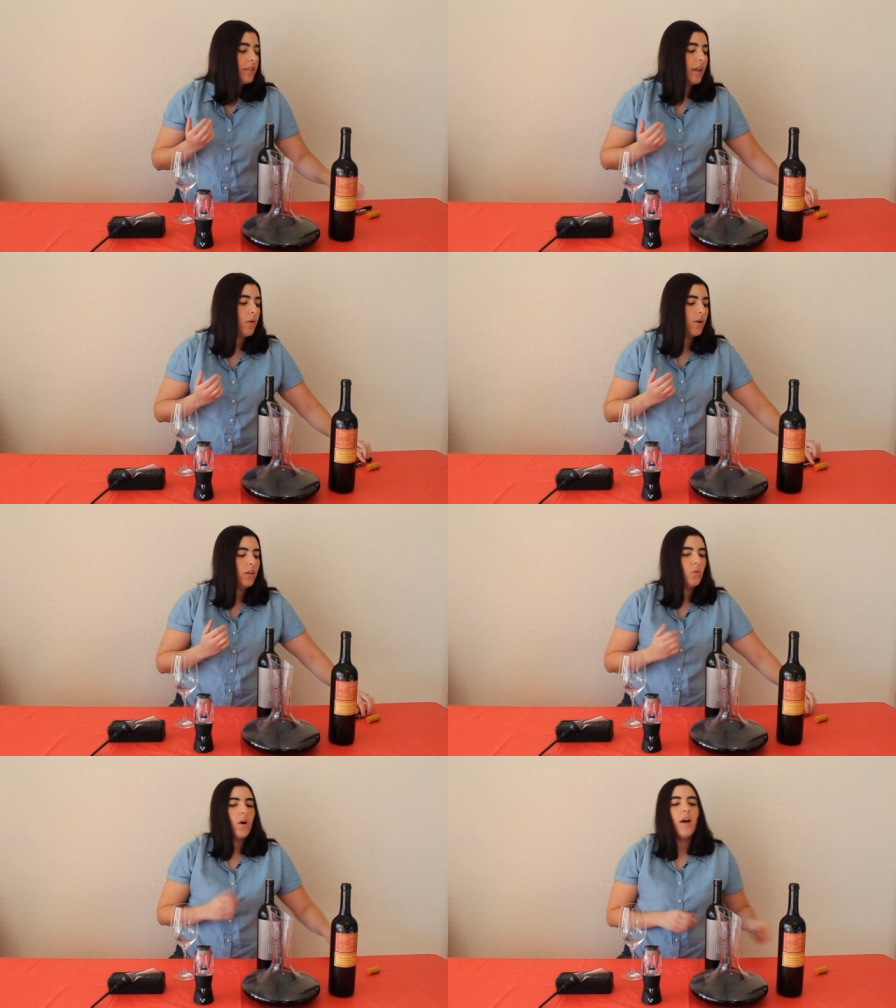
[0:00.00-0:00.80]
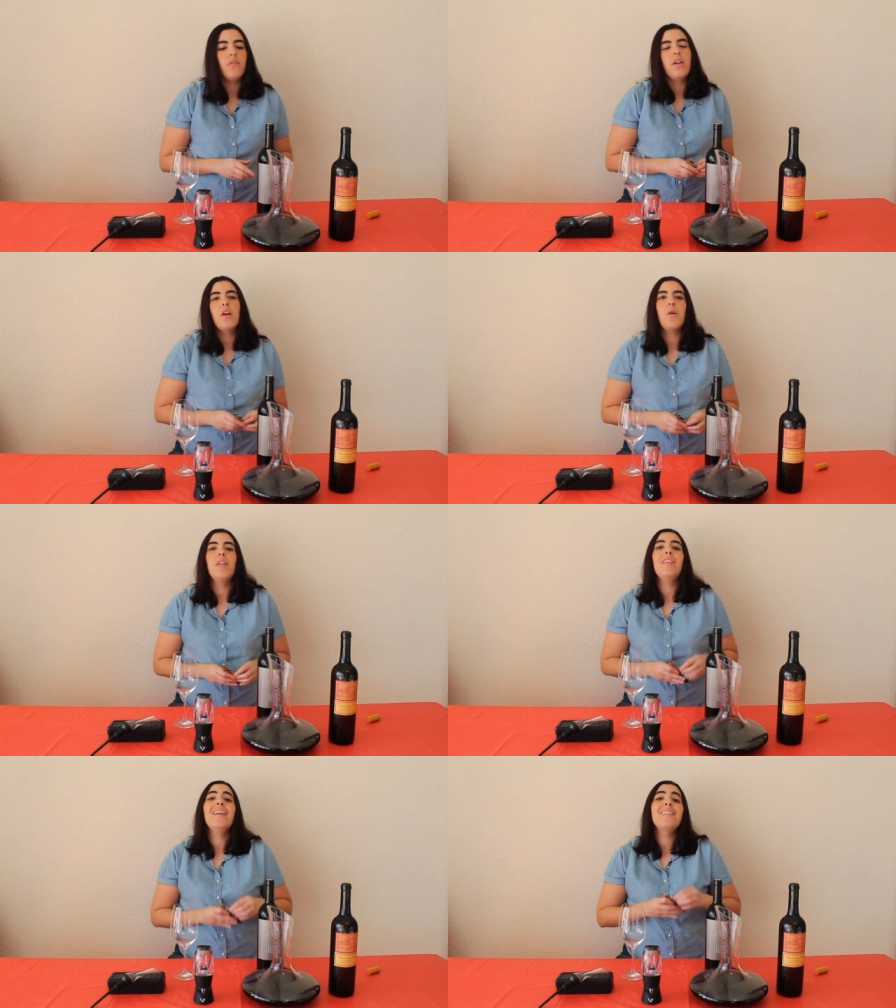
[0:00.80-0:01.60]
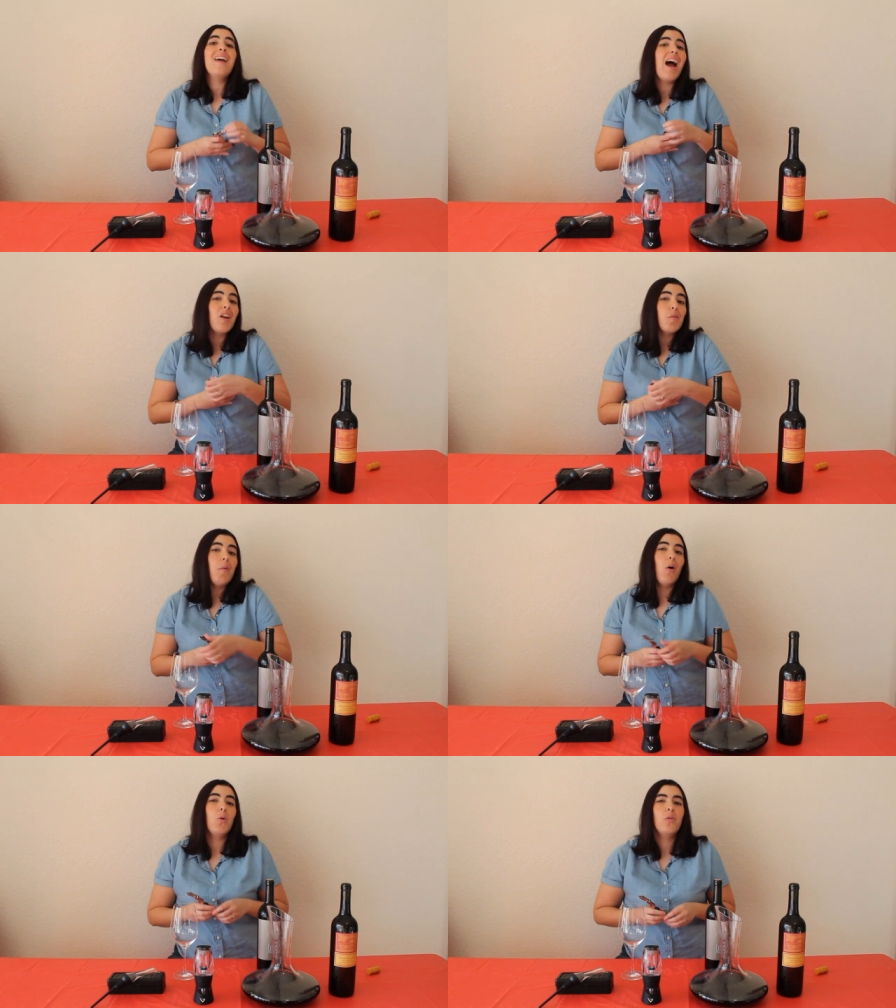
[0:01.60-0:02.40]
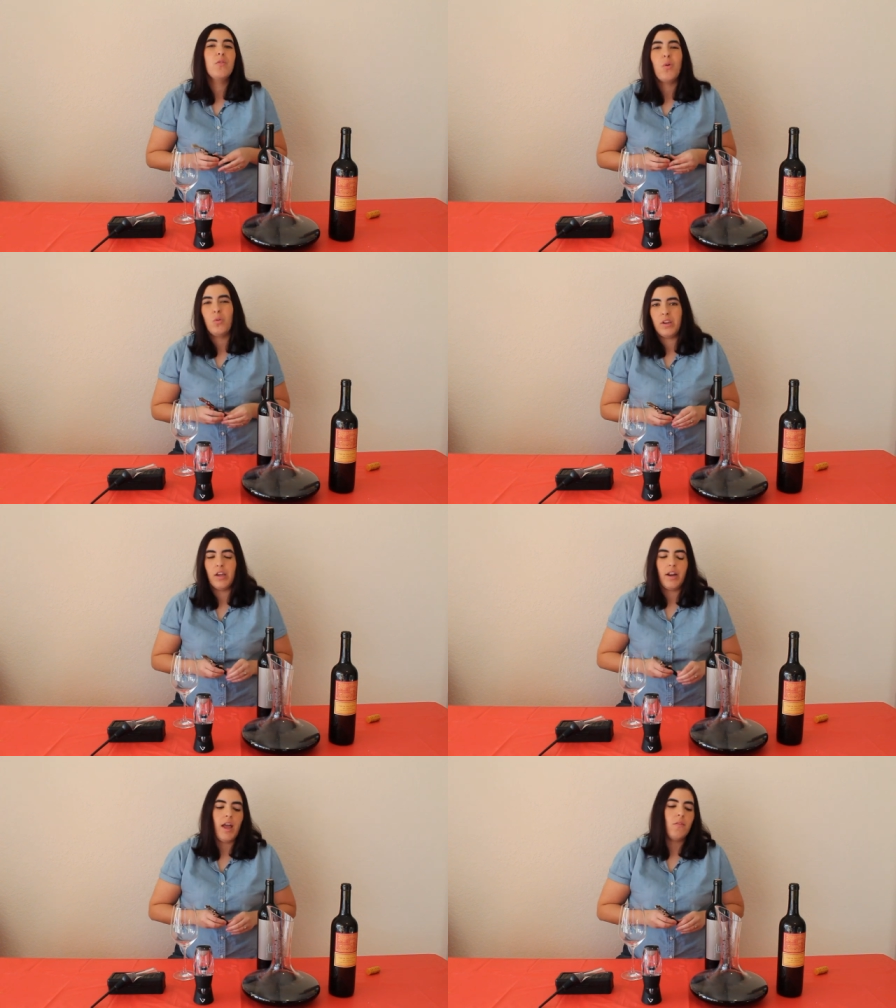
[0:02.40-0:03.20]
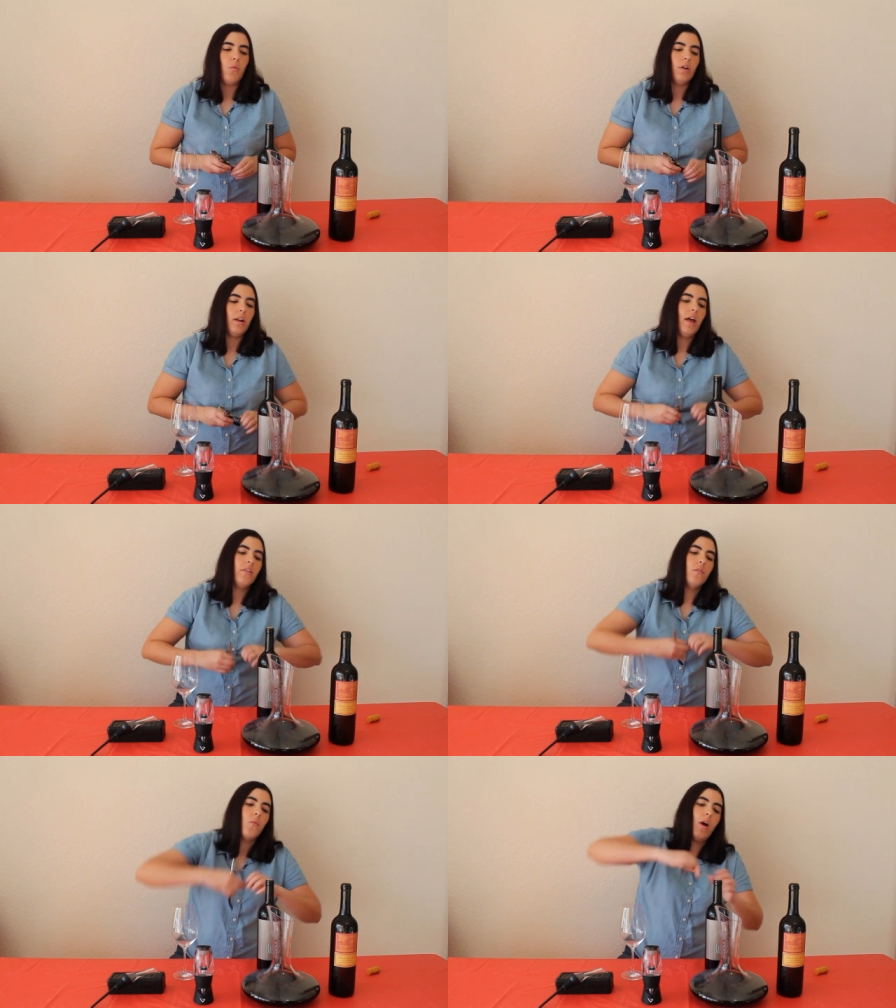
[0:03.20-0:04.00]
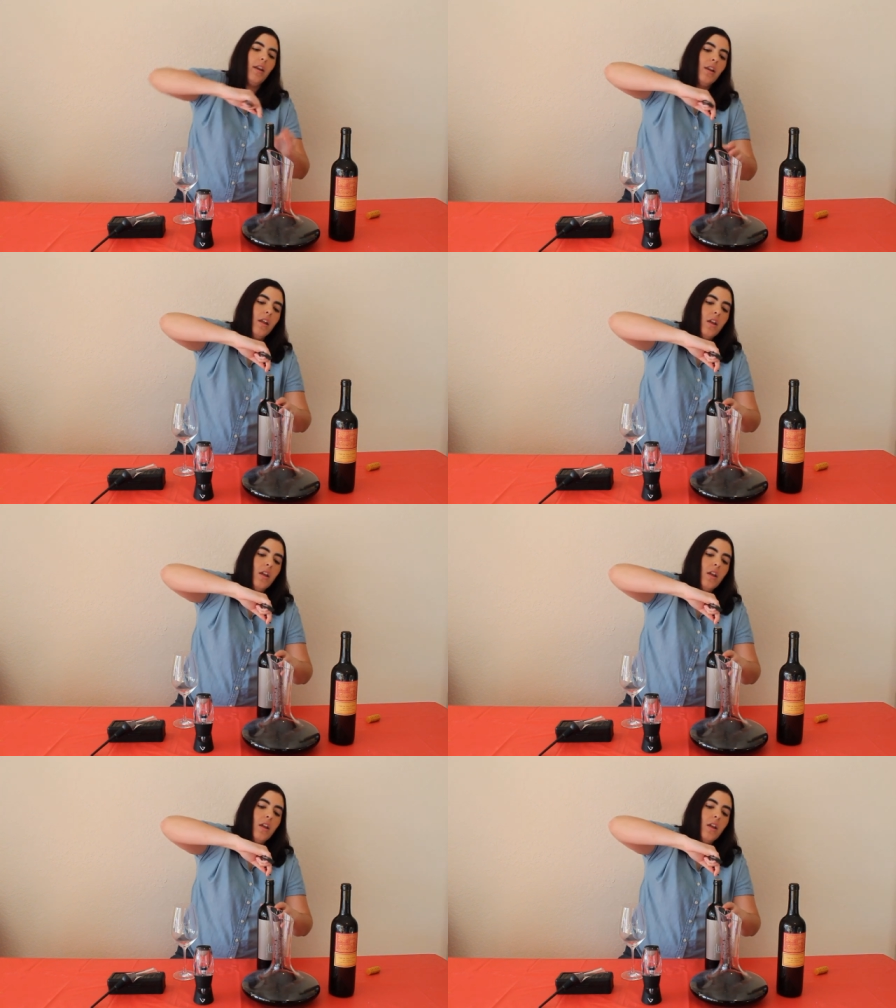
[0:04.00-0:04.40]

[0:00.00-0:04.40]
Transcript: That way you don't have to aerate the entire bottle if you're only gonna have one glass of wine.